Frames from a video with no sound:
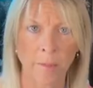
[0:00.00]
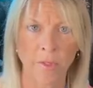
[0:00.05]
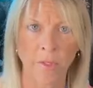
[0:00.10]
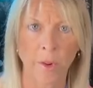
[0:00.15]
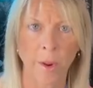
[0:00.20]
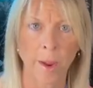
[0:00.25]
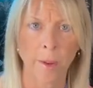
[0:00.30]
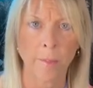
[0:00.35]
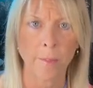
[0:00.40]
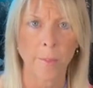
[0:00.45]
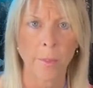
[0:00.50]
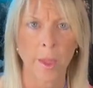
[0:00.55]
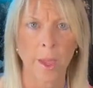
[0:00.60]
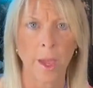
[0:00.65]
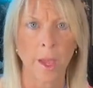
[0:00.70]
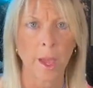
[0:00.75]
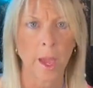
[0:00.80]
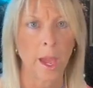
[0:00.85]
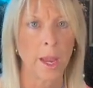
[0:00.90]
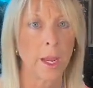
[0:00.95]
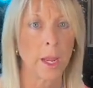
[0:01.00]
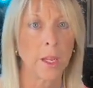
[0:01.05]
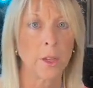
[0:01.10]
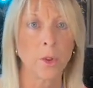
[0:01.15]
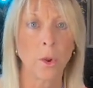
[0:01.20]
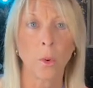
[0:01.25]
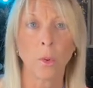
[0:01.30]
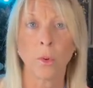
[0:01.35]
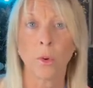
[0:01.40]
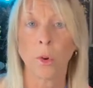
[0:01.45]
frame. And I
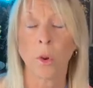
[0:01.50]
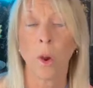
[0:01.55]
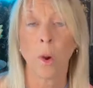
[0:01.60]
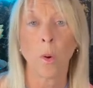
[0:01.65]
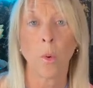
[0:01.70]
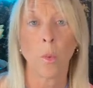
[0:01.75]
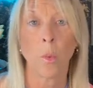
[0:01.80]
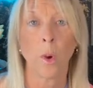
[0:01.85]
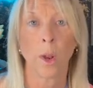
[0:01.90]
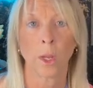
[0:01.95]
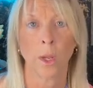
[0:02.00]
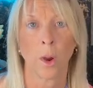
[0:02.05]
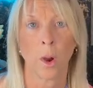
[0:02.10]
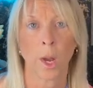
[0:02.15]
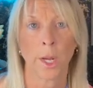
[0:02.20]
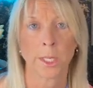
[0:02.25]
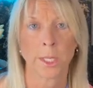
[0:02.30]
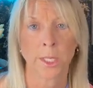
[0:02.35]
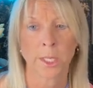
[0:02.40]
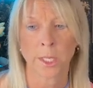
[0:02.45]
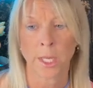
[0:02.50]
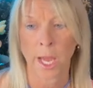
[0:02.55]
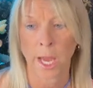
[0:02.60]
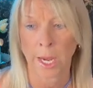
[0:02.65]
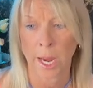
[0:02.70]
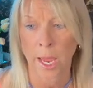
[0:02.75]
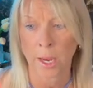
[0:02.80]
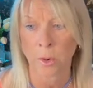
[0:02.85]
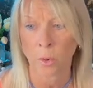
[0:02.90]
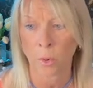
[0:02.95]
don't know what causes that.
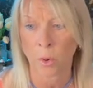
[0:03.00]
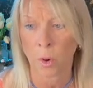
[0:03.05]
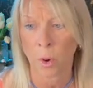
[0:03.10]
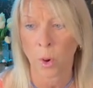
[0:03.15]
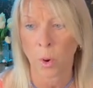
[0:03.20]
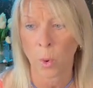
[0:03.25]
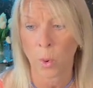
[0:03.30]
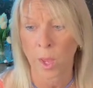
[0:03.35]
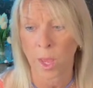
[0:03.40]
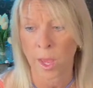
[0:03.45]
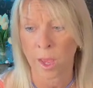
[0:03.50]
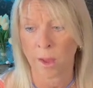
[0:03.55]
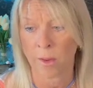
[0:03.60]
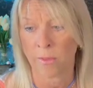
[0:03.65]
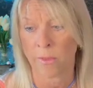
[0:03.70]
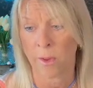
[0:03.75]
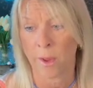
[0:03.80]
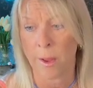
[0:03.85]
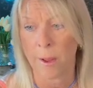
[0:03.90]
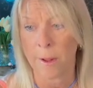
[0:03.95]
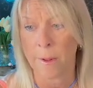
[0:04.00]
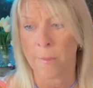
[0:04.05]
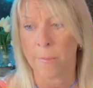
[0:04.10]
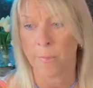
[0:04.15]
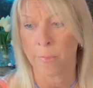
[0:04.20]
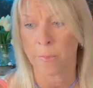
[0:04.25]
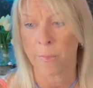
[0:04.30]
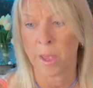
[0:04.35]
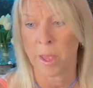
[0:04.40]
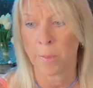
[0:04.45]
I don't know if
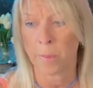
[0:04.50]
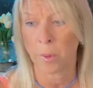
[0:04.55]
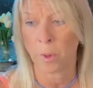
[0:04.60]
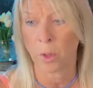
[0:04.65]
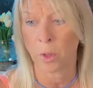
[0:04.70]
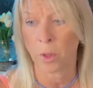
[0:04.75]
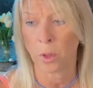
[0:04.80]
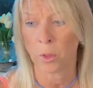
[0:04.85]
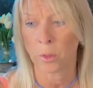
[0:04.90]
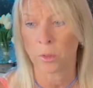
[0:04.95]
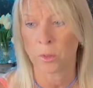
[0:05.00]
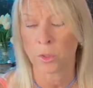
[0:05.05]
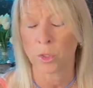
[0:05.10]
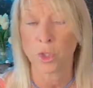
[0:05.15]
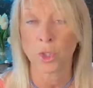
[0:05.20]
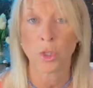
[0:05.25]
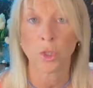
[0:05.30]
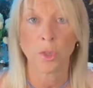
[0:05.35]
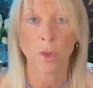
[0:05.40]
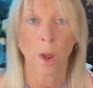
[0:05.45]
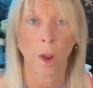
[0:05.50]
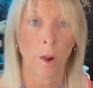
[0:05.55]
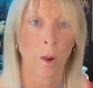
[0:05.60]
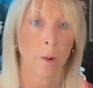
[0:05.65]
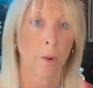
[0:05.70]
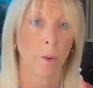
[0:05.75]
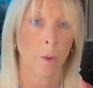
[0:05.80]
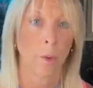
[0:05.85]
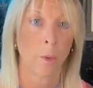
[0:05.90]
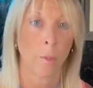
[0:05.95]
people
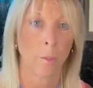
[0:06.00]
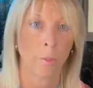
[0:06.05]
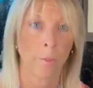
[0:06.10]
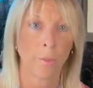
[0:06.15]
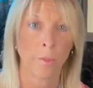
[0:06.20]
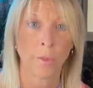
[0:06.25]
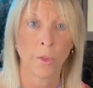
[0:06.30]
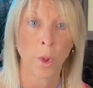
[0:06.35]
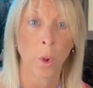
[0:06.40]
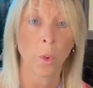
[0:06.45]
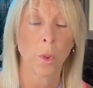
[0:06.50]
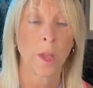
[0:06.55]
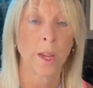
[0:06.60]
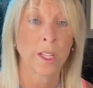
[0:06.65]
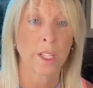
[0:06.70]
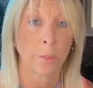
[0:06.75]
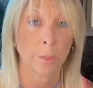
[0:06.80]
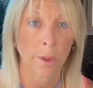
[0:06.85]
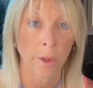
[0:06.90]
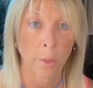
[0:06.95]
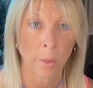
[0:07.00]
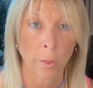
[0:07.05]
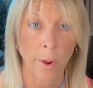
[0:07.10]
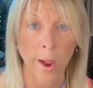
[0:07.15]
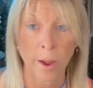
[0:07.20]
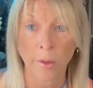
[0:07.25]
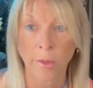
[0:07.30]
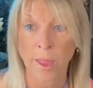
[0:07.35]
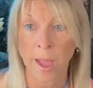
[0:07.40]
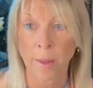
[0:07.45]
are don't like to be
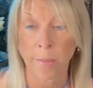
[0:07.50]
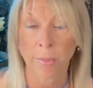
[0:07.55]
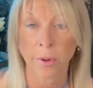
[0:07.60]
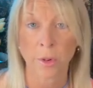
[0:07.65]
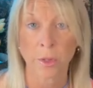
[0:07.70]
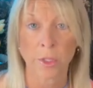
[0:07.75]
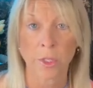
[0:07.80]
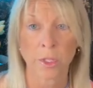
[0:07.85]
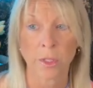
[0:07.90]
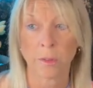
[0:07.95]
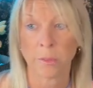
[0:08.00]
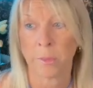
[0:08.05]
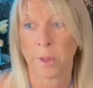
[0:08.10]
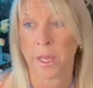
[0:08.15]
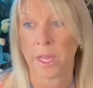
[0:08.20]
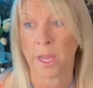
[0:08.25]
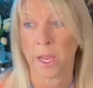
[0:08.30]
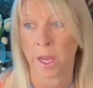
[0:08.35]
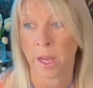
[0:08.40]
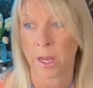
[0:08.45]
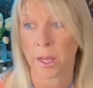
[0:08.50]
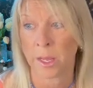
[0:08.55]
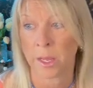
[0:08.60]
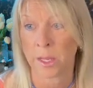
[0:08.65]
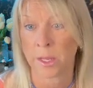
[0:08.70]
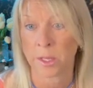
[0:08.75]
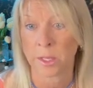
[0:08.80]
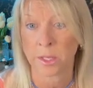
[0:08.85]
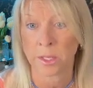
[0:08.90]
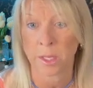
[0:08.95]
around that person
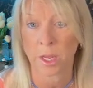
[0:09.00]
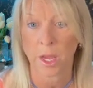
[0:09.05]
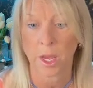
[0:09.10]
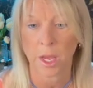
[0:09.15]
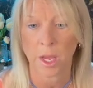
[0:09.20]
because